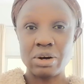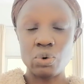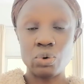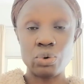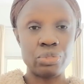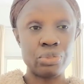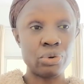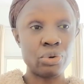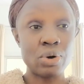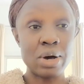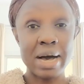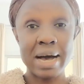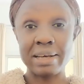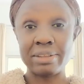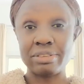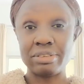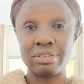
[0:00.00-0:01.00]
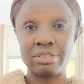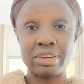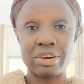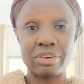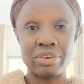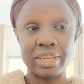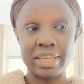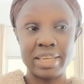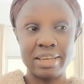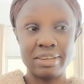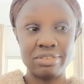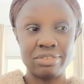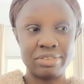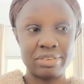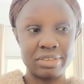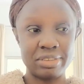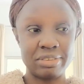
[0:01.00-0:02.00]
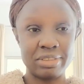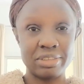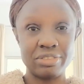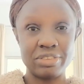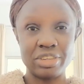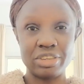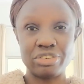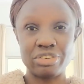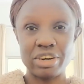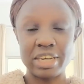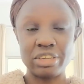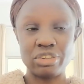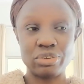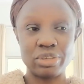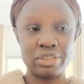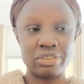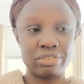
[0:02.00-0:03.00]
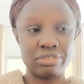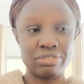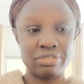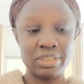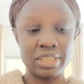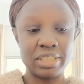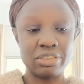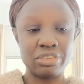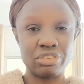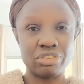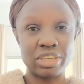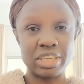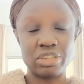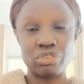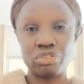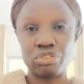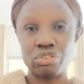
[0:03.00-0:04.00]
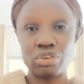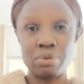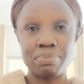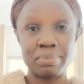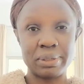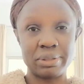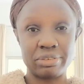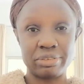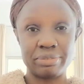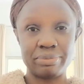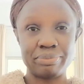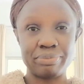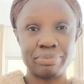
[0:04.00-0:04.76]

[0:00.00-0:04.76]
Although others are against it and they try to intervene and try to stop it.